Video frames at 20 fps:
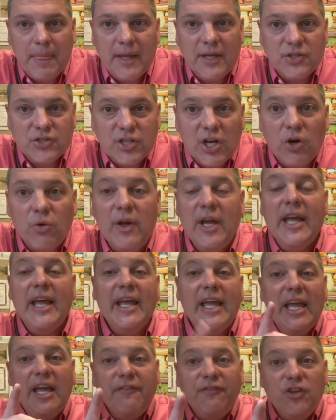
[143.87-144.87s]
So
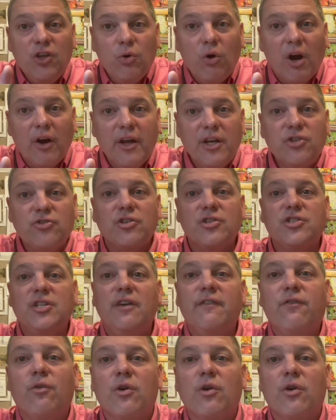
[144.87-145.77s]
if you are interested,